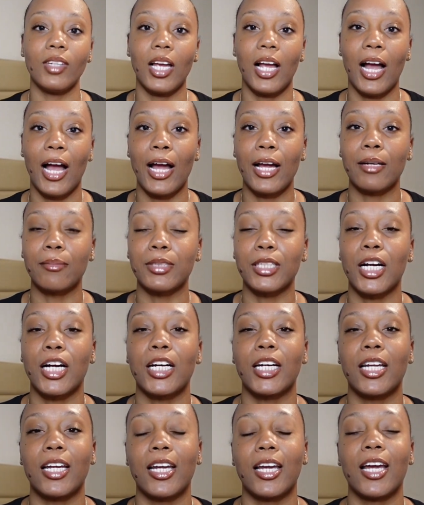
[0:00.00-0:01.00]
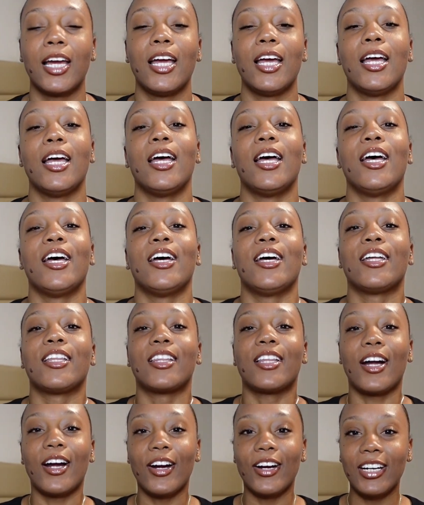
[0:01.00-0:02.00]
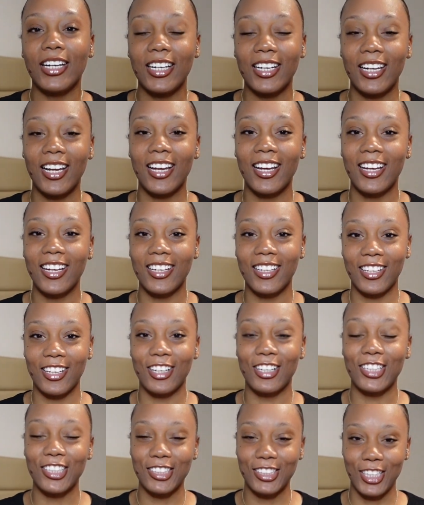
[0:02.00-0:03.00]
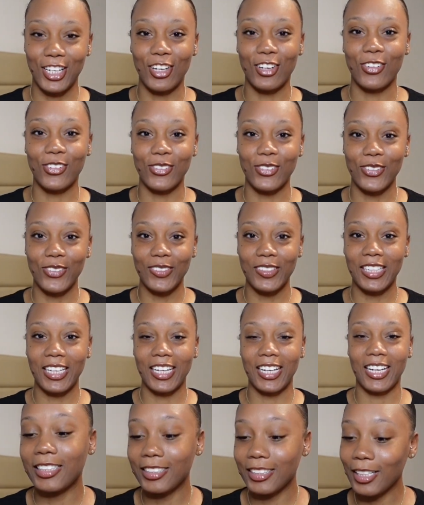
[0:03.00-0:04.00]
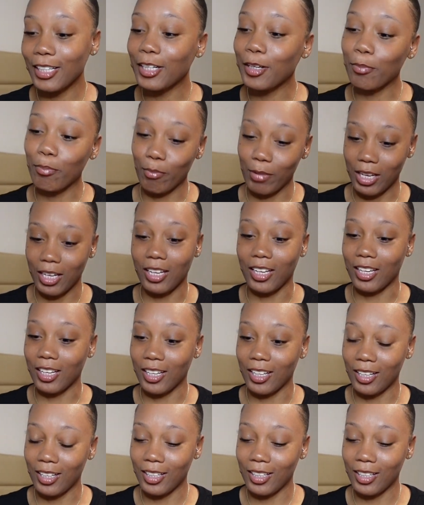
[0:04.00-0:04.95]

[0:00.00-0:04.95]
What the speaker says: I am turning 30 years old. It took me